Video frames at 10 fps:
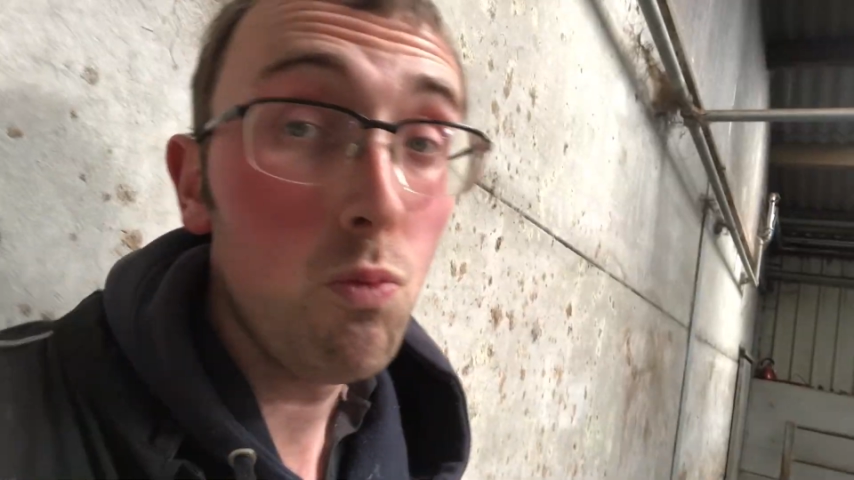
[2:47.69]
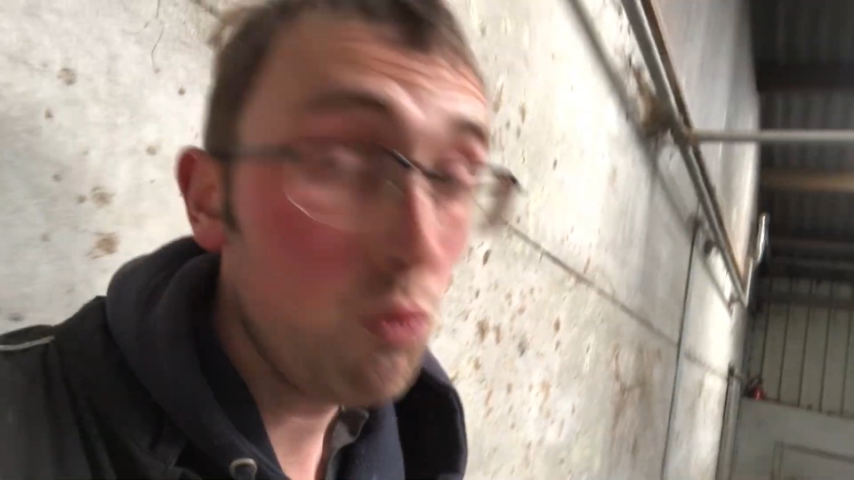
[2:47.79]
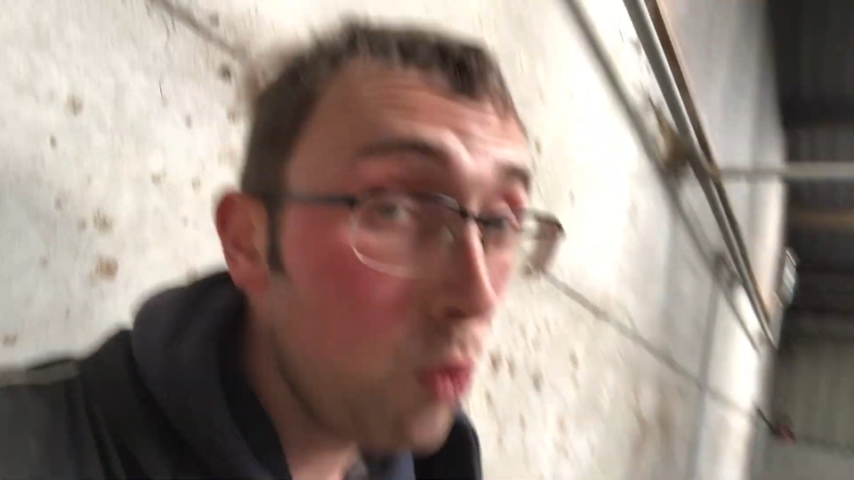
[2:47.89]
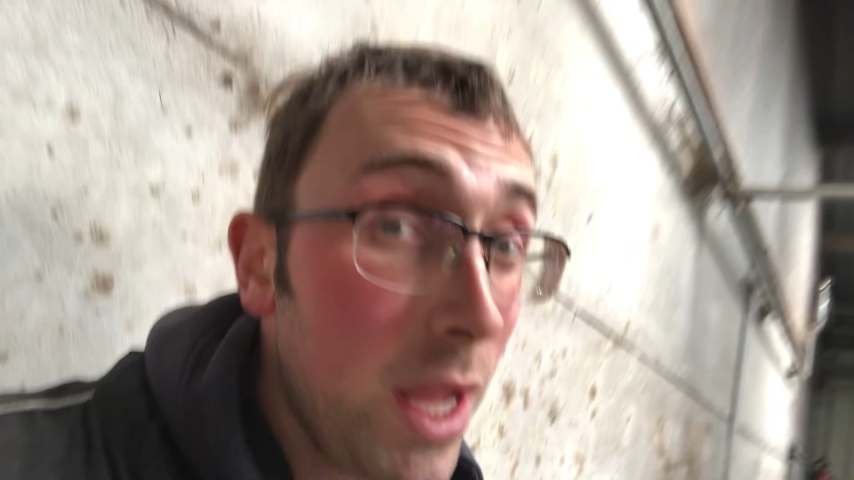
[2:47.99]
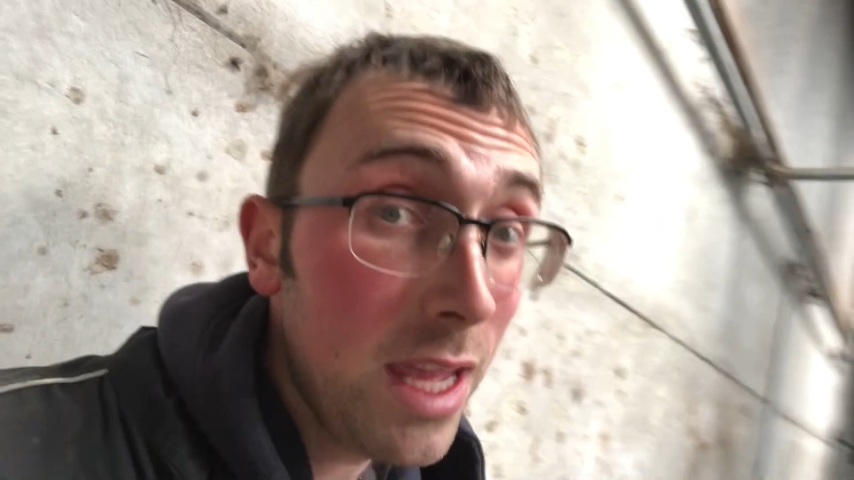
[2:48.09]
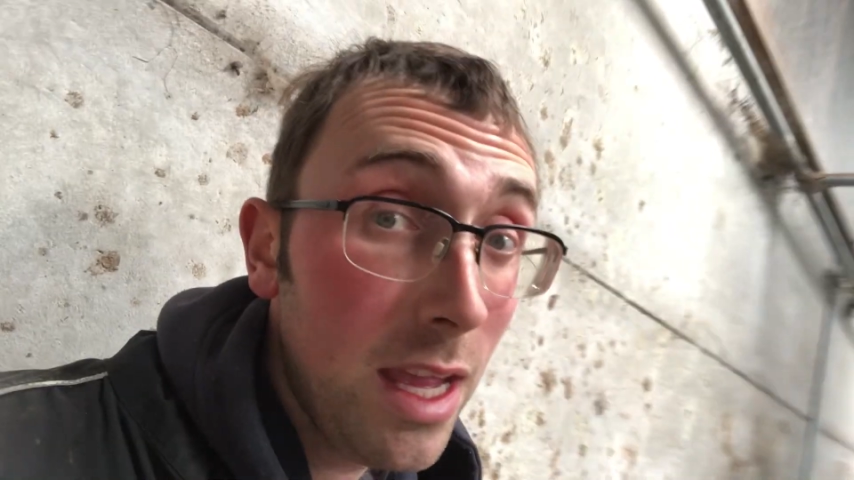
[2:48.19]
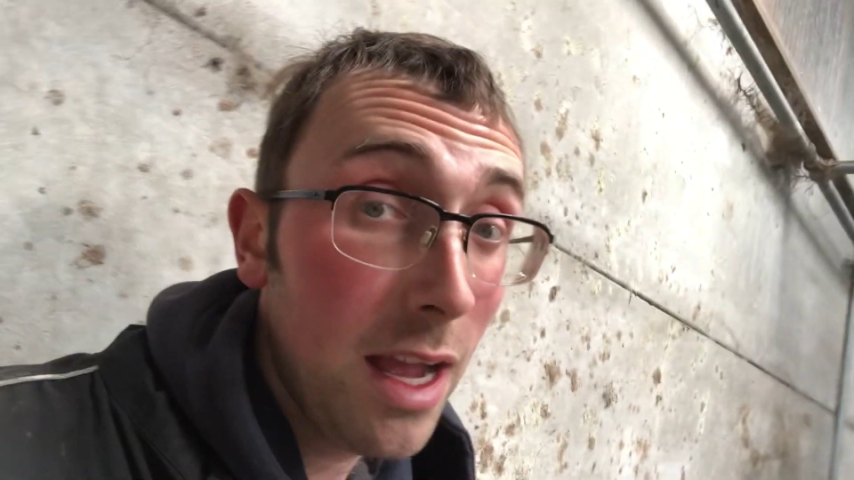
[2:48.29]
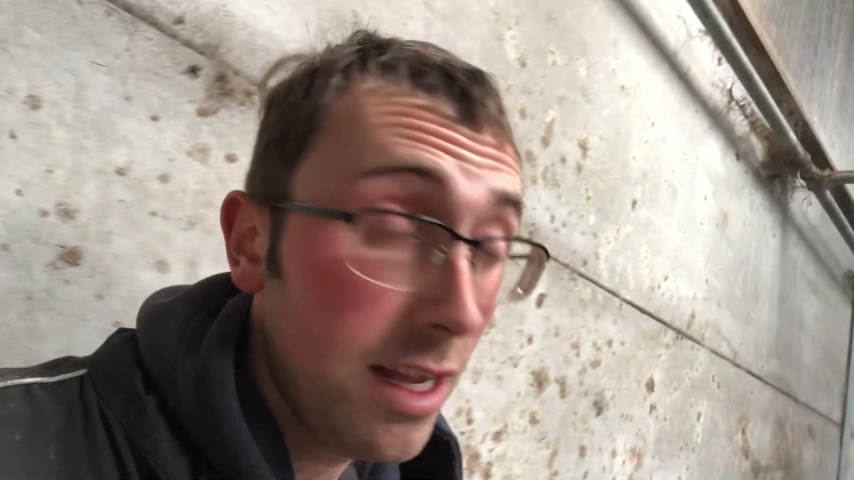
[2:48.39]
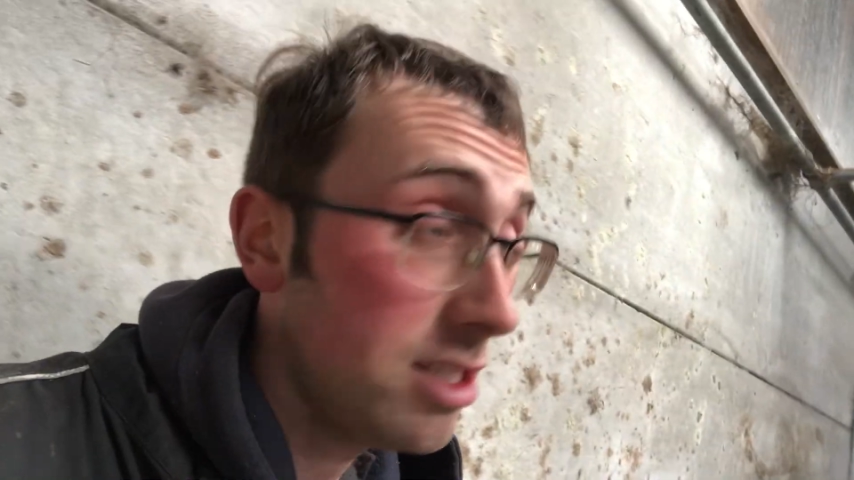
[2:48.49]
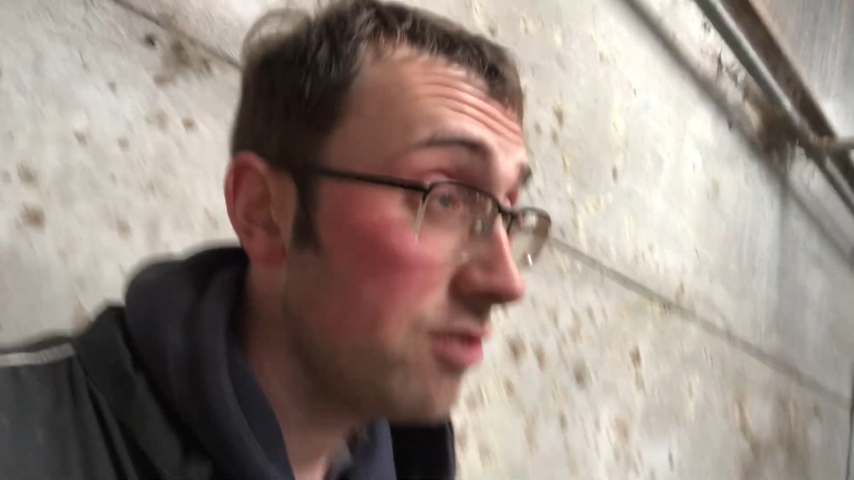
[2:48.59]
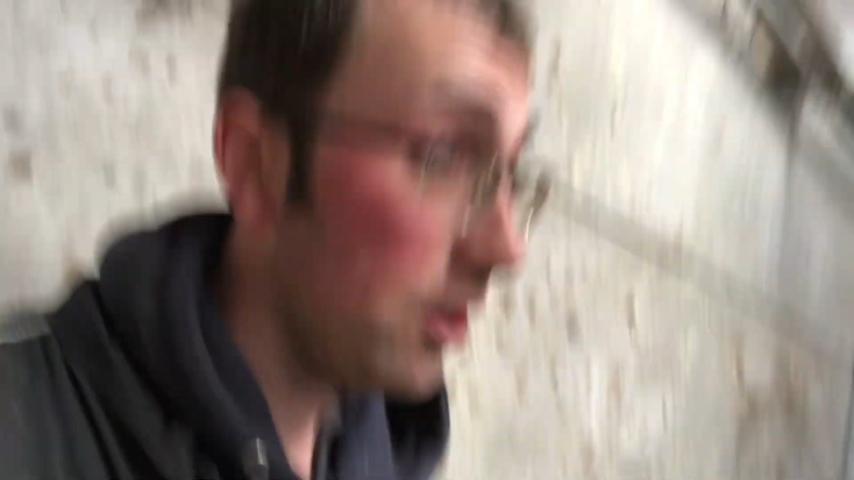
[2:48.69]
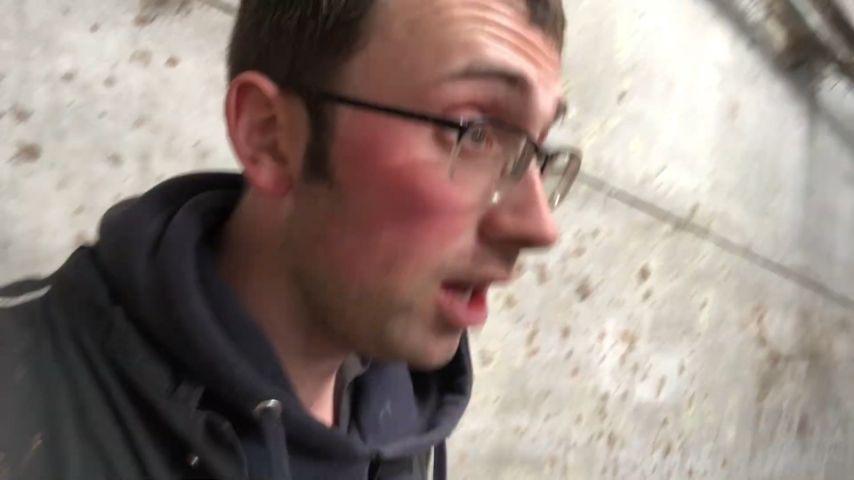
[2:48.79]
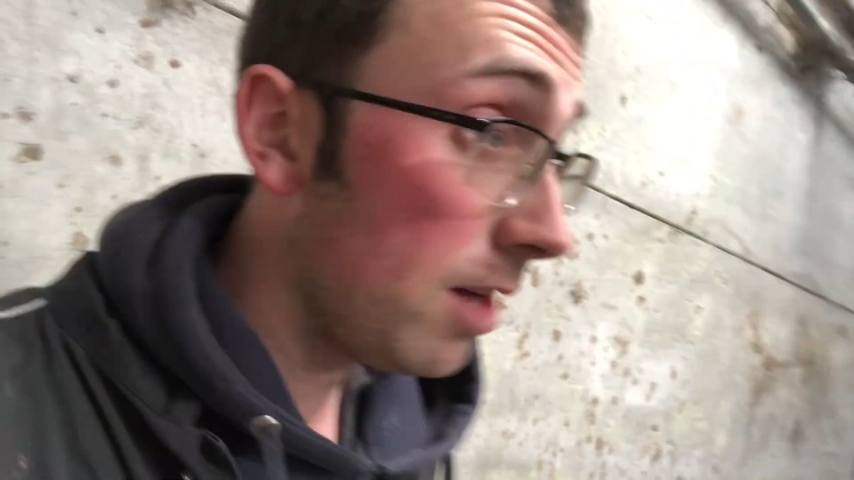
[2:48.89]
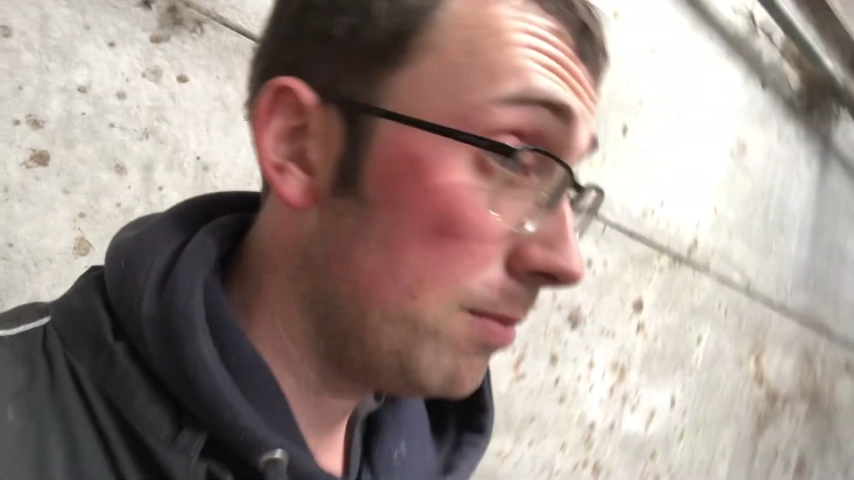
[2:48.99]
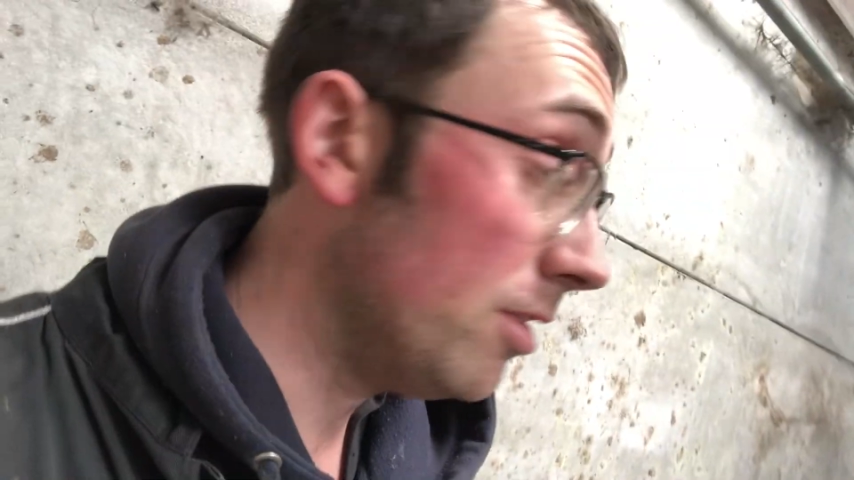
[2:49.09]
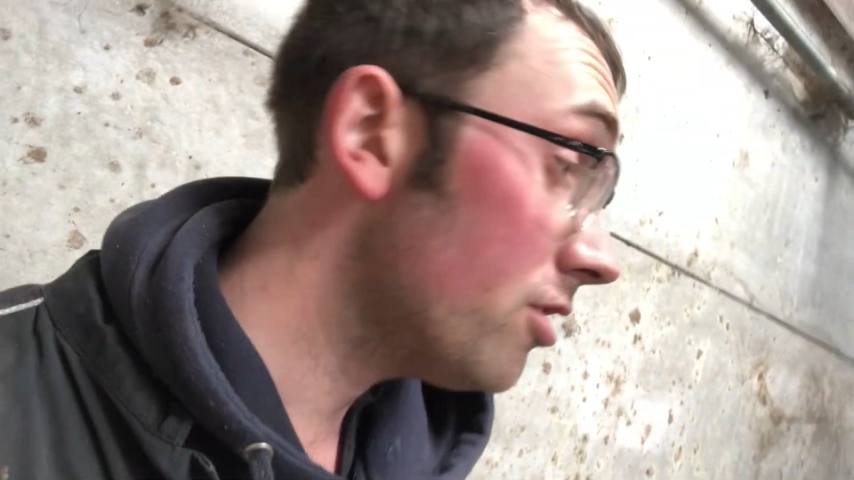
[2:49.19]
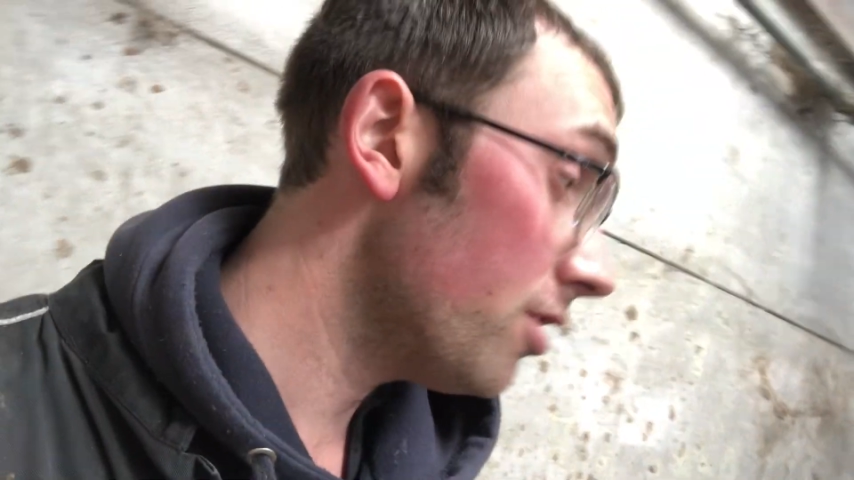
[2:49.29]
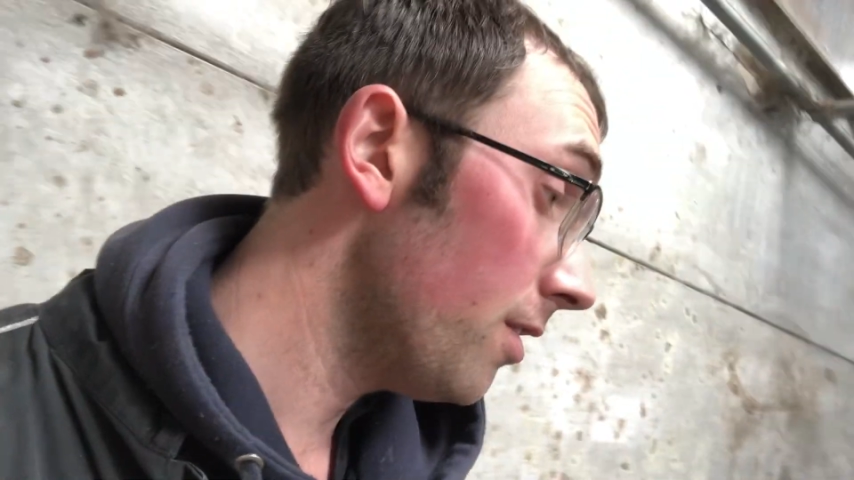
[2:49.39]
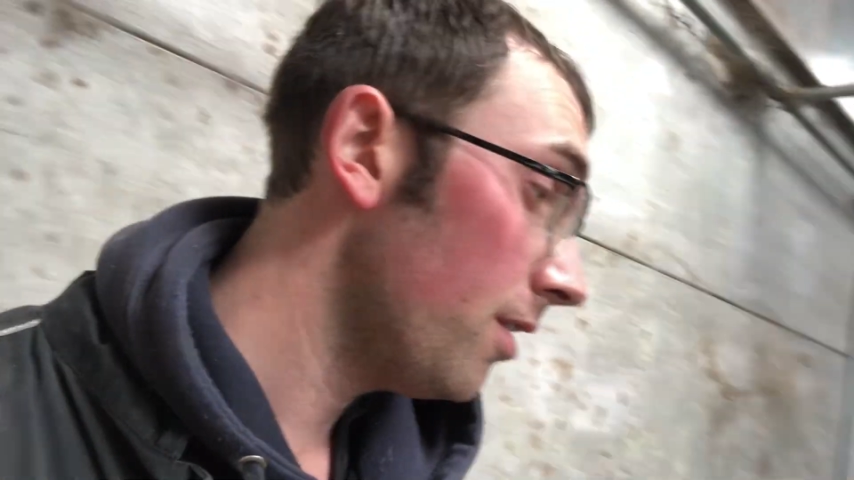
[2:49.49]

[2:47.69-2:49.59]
we as farmers,